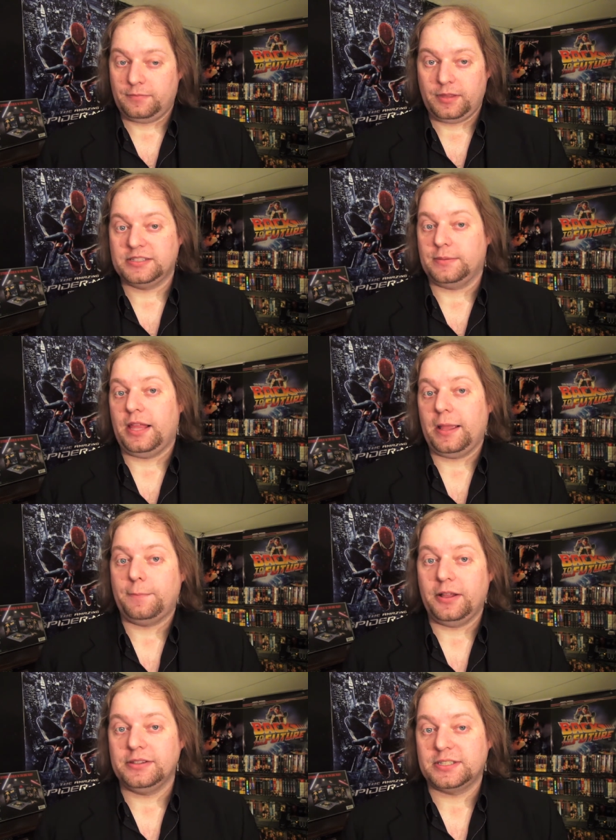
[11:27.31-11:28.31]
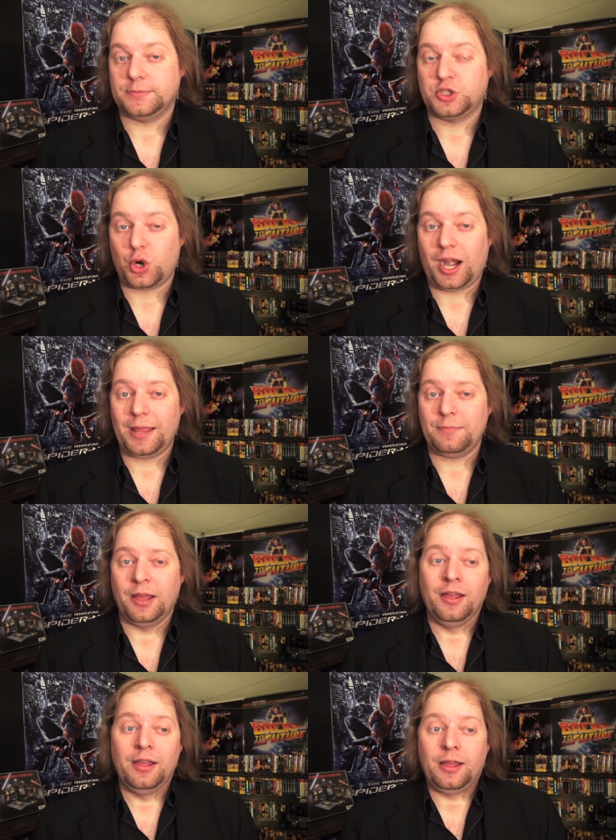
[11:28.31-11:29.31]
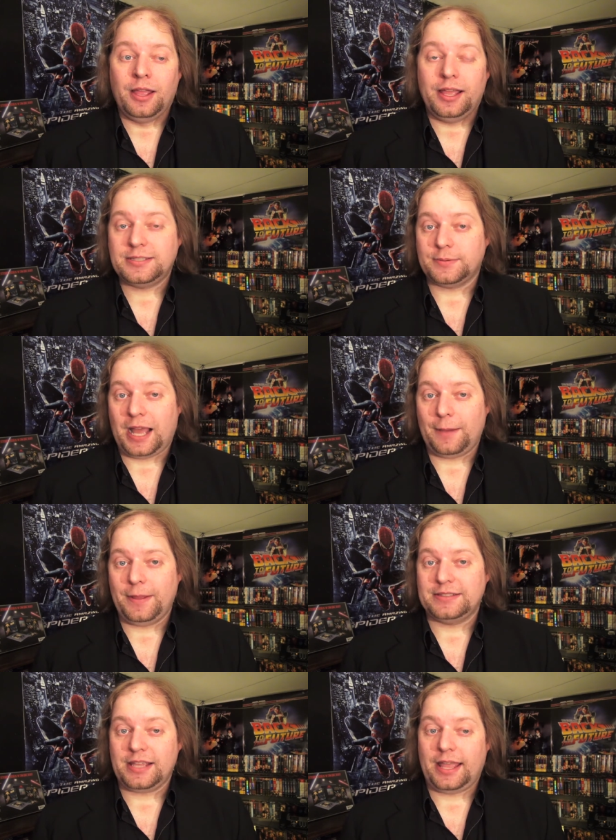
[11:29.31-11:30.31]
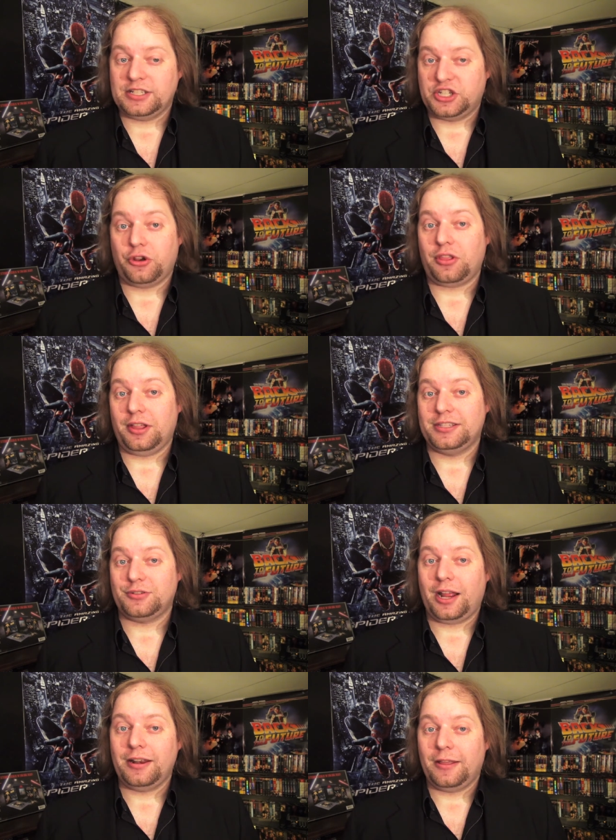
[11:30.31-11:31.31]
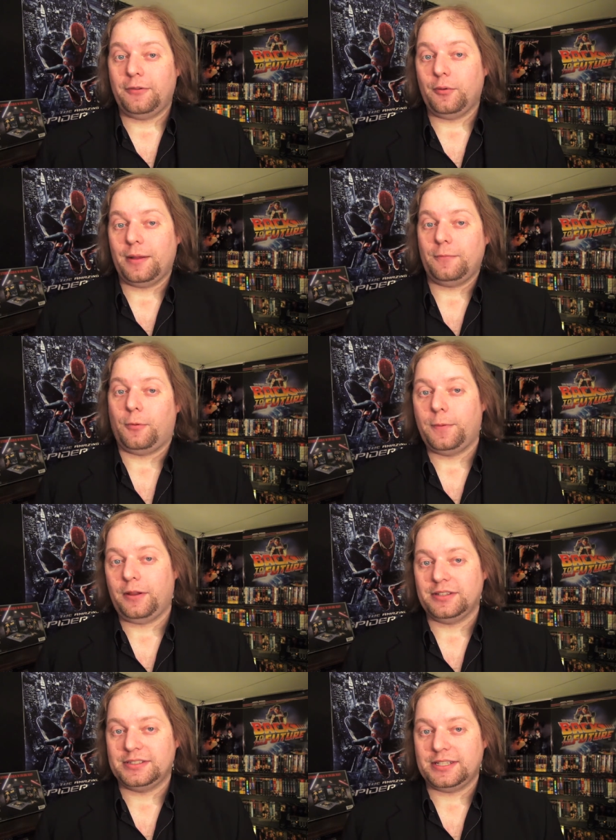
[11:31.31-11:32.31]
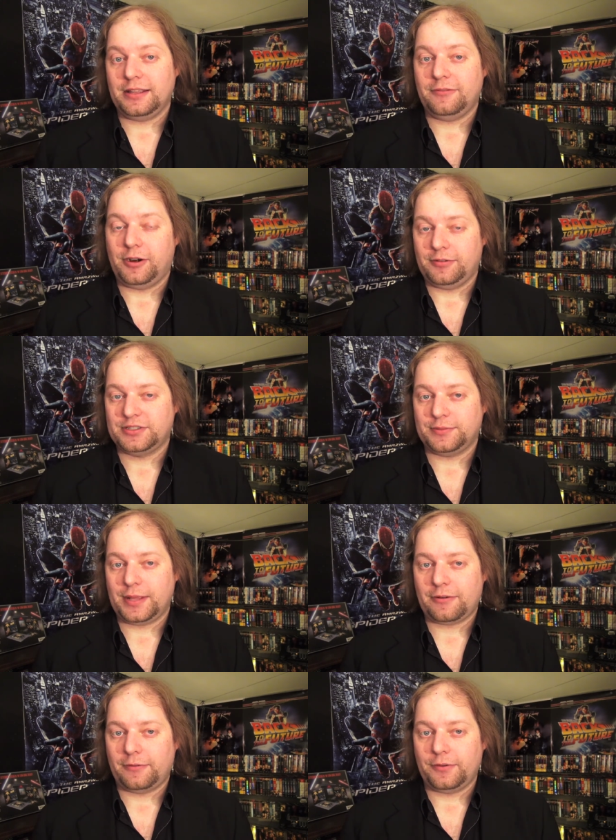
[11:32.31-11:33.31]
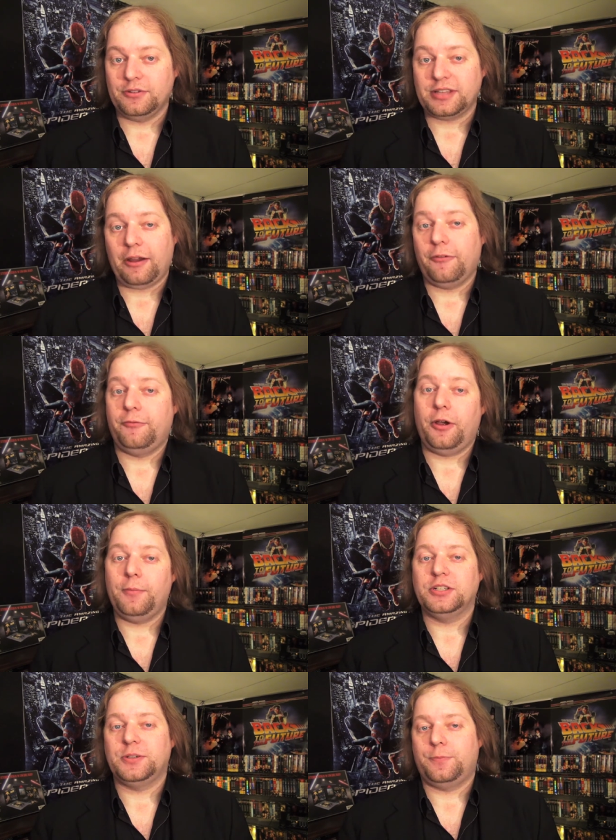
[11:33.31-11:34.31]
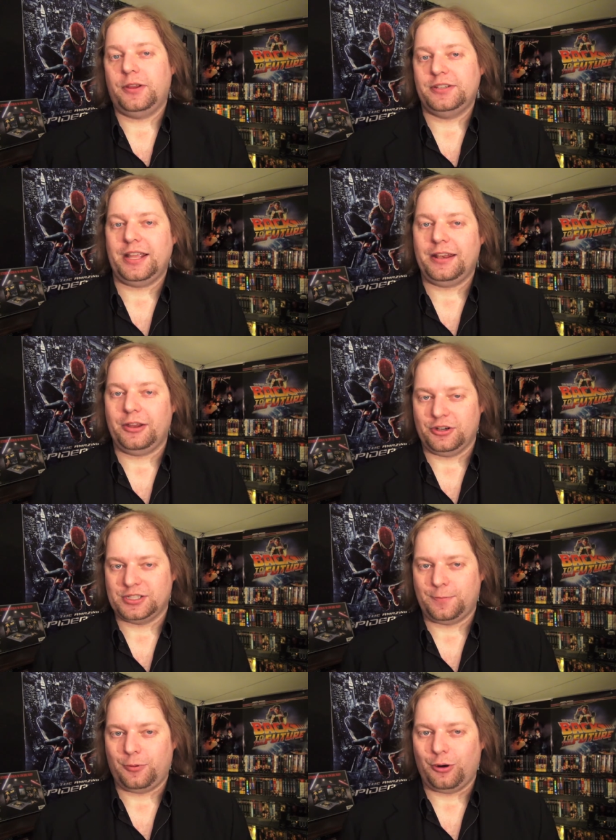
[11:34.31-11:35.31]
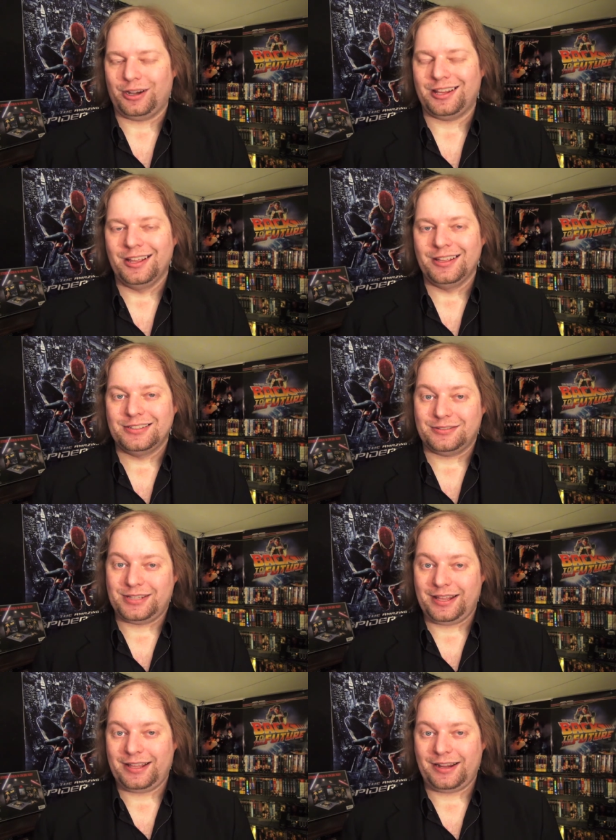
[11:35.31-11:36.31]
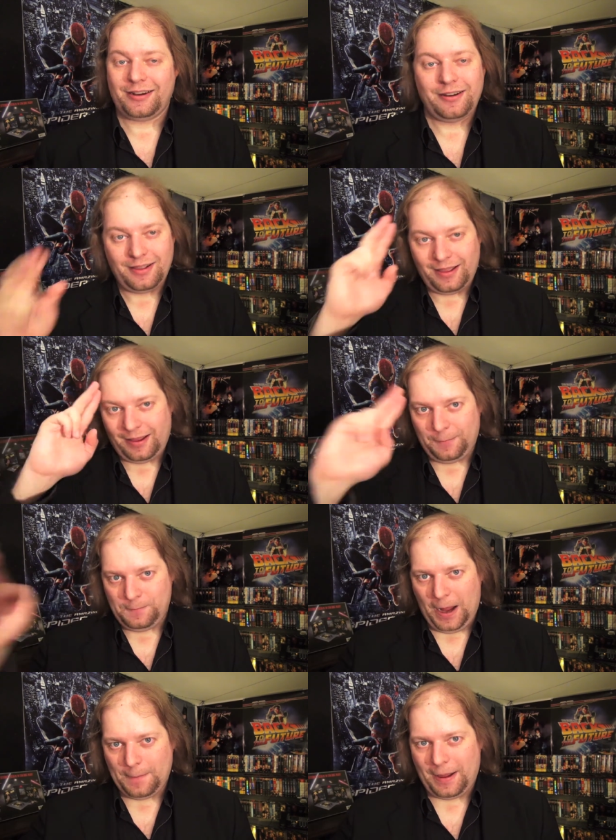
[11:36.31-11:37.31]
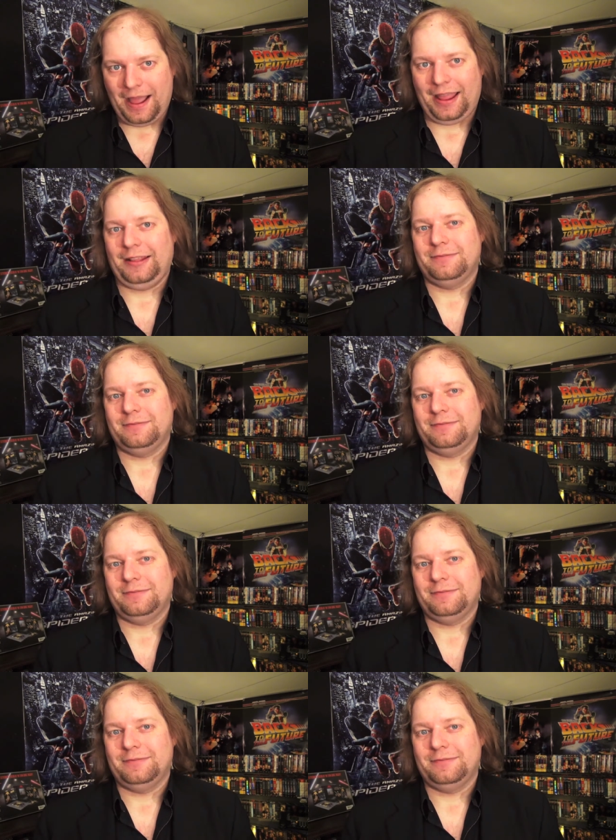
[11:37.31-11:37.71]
hit some like button, subscribe, hit some comments, and share the likes around. If you want more people to see Forever Cinematic reviews, I would very much appreciate your support. So take care. Bye-bye.